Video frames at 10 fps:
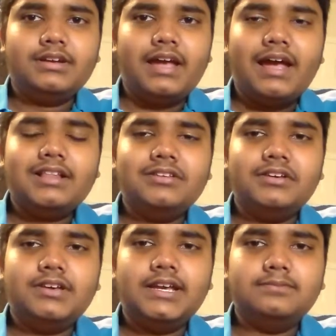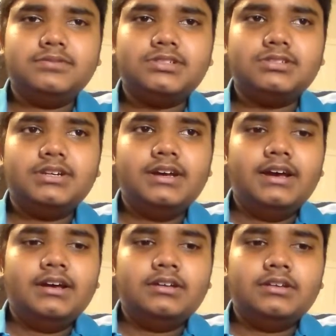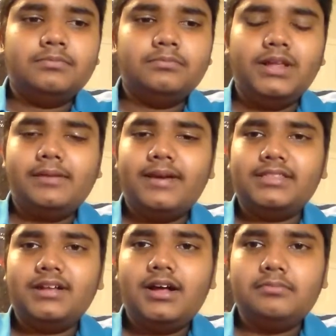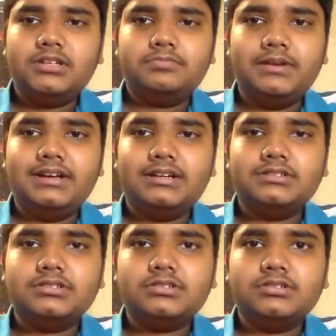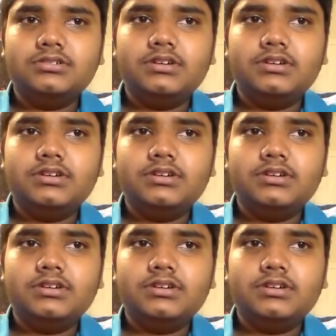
Gally keeps blaming Thomas because